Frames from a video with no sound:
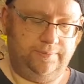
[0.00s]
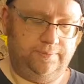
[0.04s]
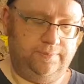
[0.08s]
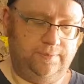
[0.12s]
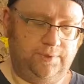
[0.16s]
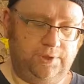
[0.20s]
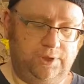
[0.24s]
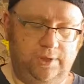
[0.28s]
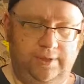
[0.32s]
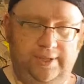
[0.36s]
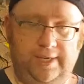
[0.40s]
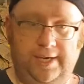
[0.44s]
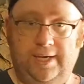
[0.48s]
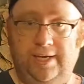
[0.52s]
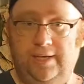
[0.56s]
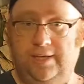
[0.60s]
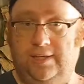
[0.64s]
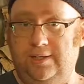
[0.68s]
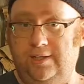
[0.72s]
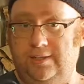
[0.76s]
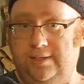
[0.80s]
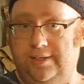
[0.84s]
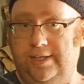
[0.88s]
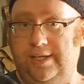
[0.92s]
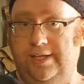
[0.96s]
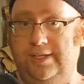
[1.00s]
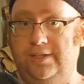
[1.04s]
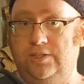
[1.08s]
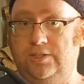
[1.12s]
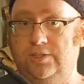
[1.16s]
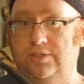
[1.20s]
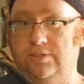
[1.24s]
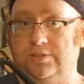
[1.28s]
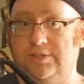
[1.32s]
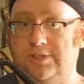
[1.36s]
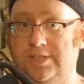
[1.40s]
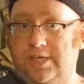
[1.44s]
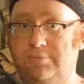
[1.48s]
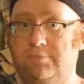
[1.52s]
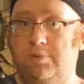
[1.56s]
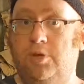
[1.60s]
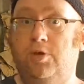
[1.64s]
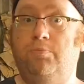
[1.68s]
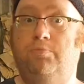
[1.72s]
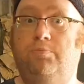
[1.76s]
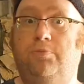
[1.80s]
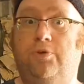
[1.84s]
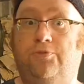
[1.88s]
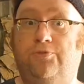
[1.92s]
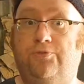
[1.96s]
So yeah, clean your tip
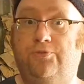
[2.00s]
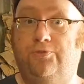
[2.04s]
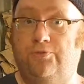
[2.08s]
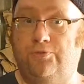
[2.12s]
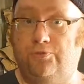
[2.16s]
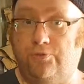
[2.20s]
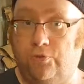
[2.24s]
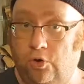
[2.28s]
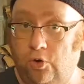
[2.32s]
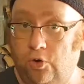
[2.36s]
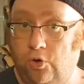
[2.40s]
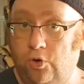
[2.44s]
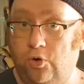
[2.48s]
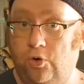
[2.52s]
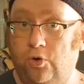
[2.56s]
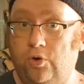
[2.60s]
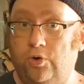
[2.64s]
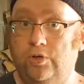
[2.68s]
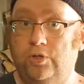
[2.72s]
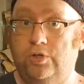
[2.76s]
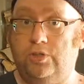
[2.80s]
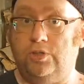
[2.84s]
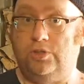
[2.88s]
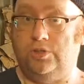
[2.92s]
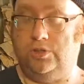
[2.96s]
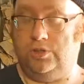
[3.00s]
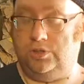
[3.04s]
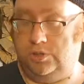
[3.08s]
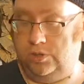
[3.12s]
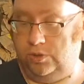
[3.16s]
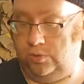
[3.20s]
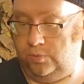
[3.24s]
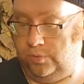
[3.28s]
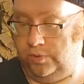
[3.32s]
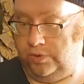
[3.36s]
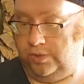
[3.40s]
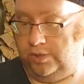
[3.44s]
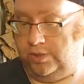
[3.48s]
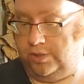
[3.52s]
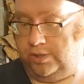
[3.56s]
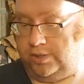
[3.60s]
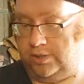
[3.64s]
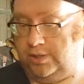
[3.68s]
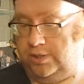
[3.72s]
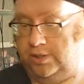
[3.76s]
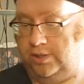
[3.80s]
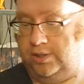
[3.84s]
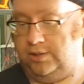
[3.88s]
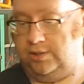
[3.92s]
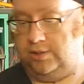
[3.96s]
before you work,
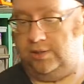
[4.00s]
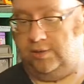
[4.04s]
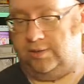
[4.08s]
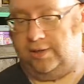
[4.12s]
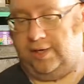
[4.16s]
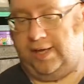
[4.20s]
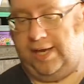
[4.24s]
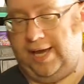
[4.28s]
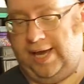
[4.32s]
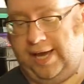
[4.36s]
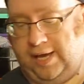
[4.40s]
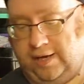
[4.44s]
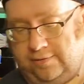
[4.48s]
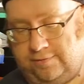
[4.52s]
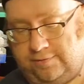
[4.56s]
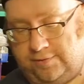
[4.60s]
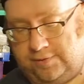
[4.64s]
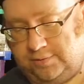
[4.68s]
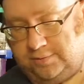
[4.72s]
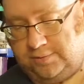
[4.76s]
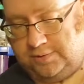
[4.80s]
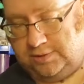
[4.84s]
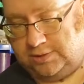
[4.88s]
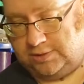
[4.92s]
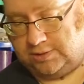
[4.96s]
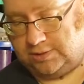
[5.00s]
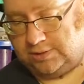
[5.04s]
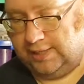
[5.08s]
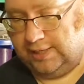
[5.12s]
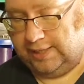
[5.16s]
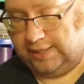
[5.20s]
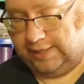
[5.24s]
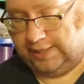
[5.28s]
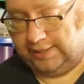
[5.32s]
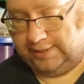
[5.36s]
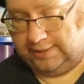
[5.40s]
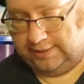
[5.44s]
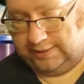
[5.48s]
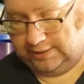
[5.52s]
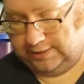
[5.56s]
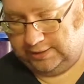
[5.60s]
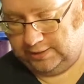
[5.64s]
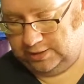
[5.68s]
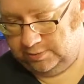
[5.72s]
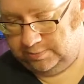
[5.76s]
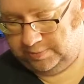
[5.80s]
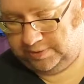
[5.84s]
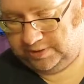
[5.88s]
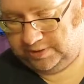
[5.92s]
not afterwards, and you'd be